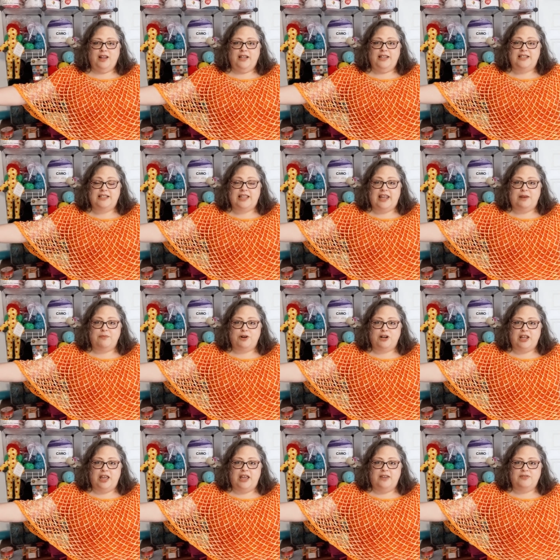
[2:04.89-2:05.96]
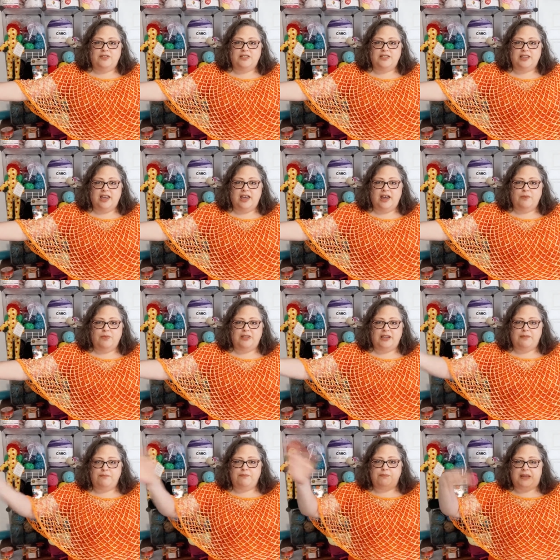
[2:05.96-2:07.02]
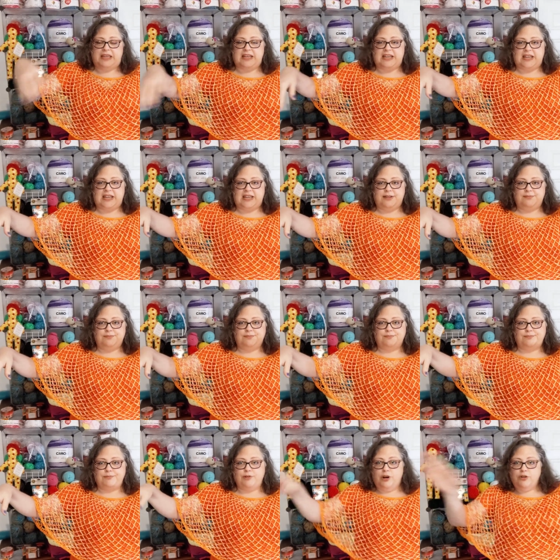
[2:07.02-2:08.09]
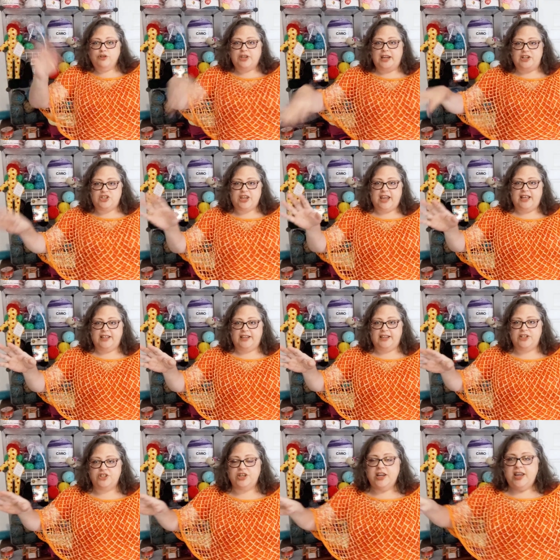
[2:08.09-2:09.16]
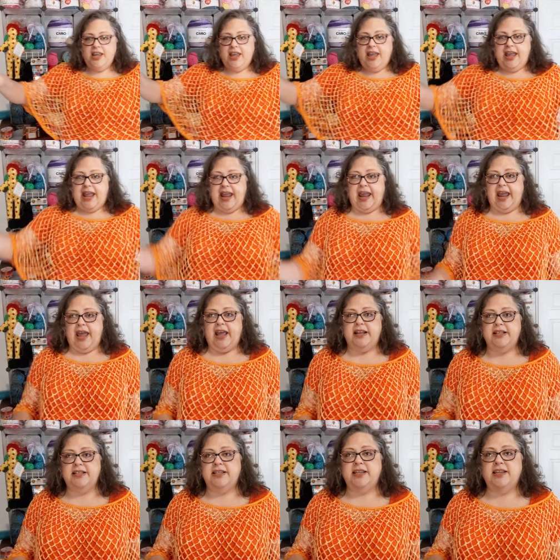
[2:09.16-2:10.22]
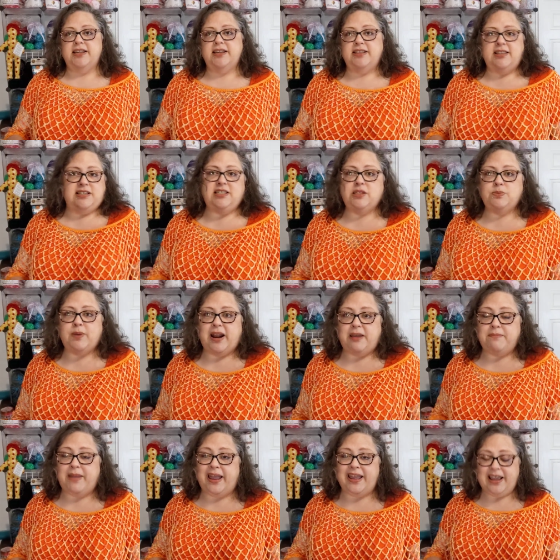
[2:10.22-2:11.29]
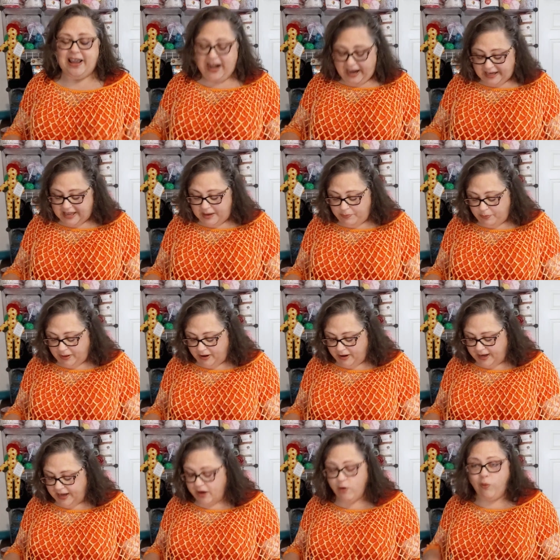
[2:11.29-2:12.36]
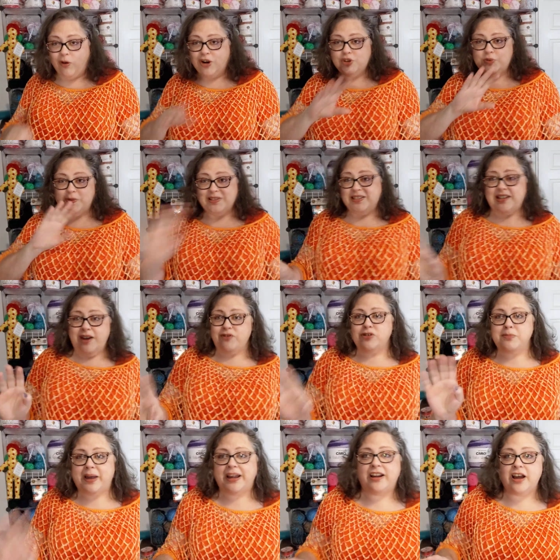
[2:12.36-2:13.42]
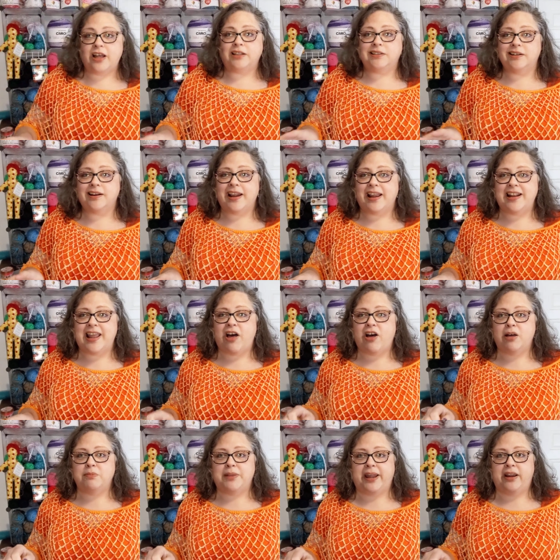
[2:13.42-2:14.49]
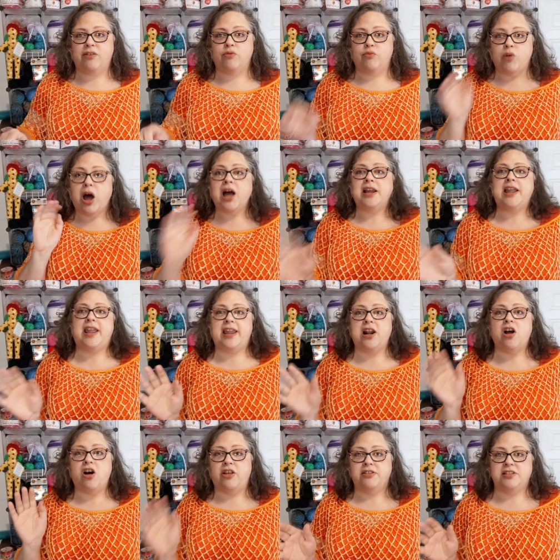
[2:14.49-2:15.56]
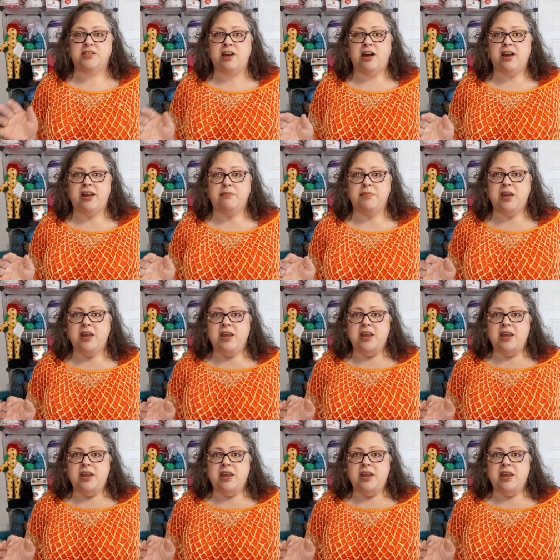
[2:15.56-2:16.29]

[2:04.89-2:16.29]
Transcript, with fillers: Lisa Ladybird Loves with the beady crochet challenge. And this is what I made, and I keep wearing it. Orange was never my color, and now I'm like rocking it all the time